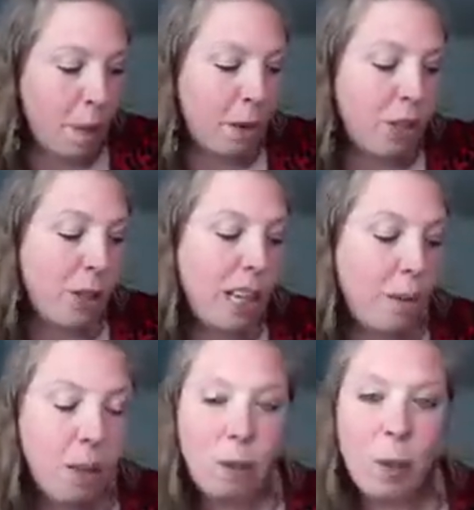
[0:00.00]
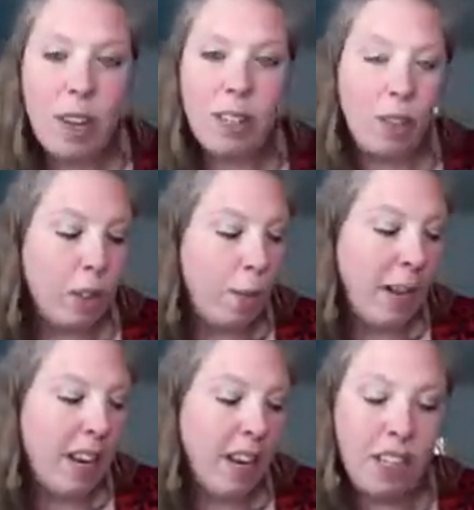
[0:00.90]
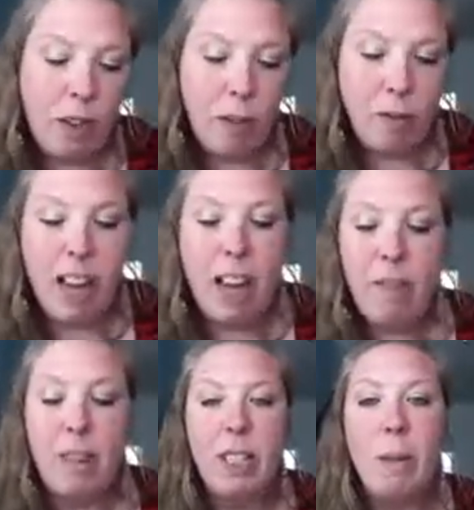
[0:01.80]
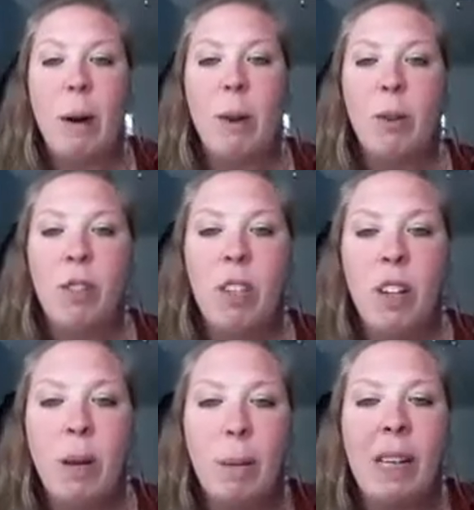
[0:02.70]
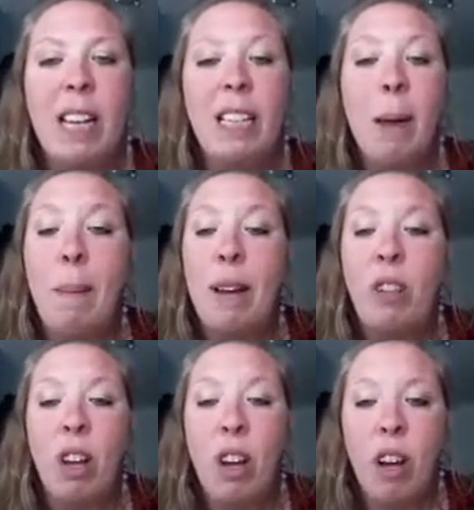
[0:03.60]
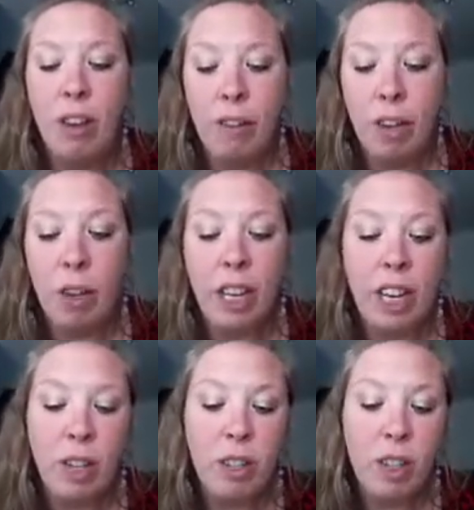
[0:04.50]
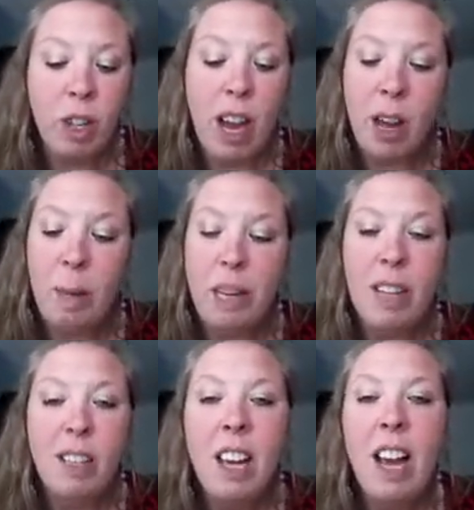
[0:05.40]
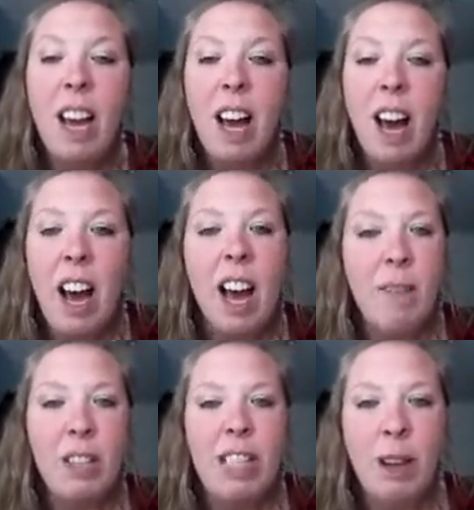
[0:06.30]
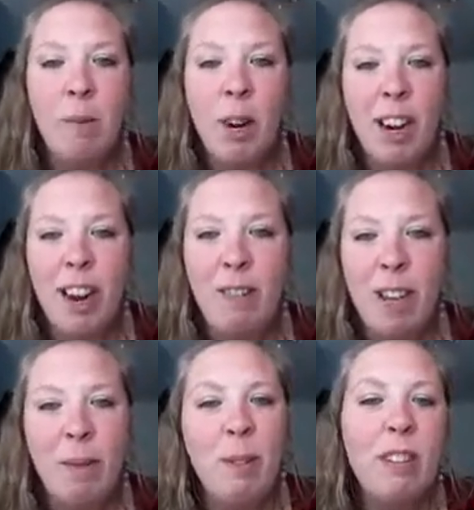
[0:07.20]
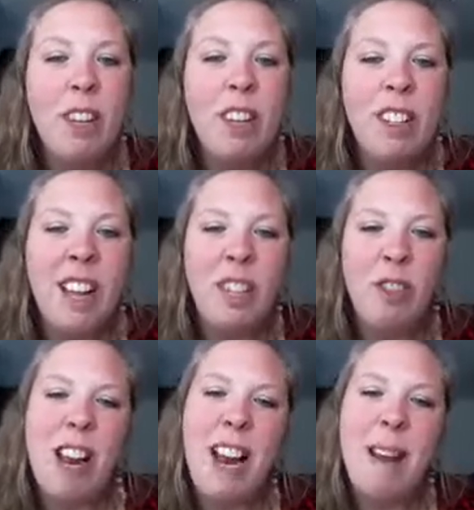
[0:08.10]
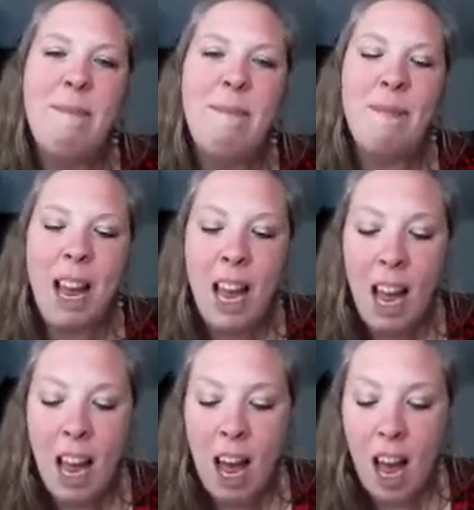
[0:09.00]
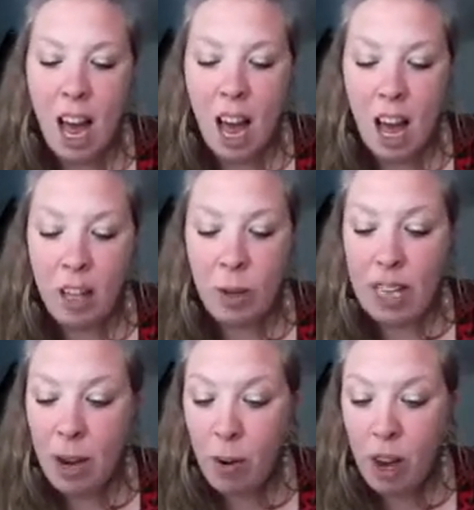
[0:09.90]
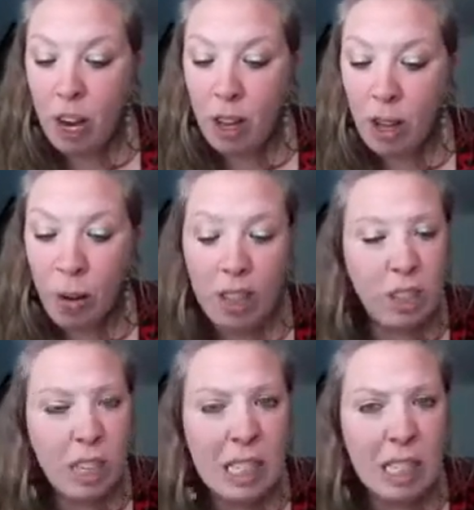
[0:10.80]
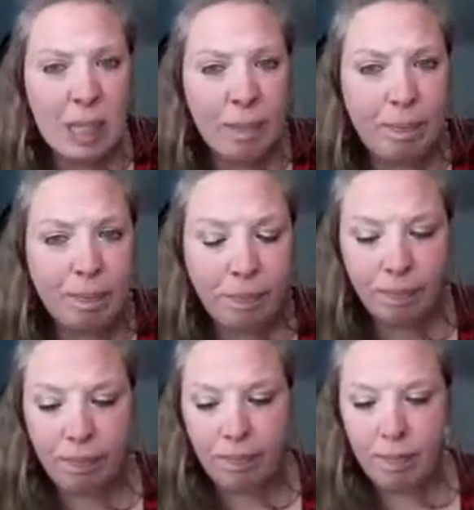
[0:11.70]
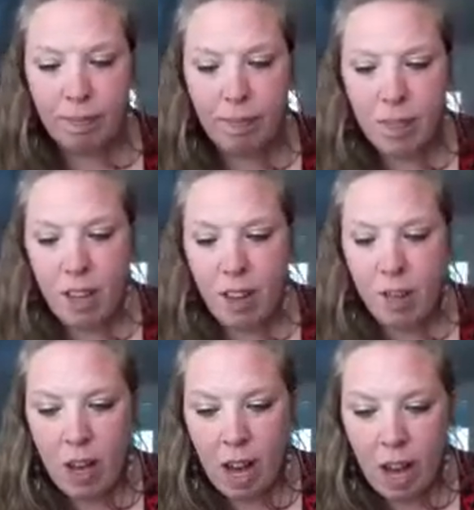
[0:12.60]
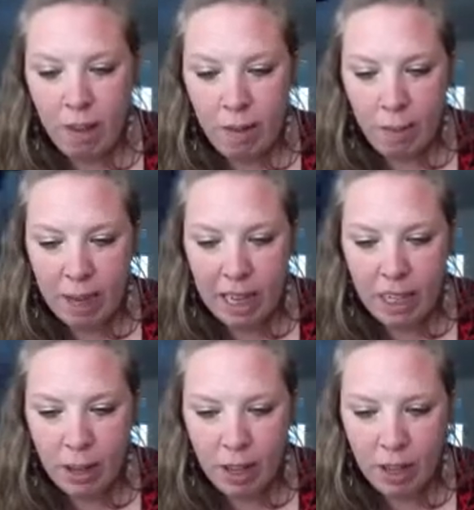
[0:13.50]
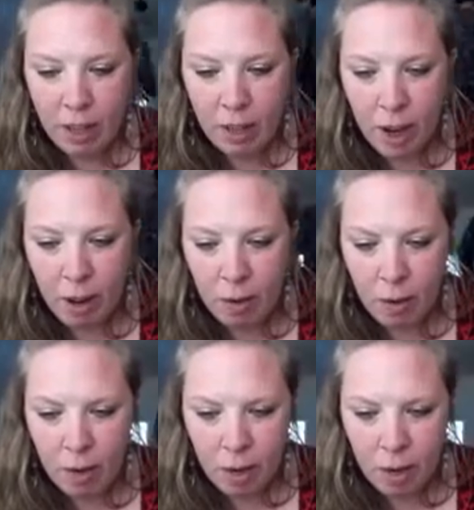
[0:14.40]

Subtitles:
But do keep those questions coming in, and don't forget, Henry, to post, please, a picture of a cookie cutter shark, because I haven't seen one and I really want to, because that's a great name. So has anyone got any other questions? If you have, please do let us know.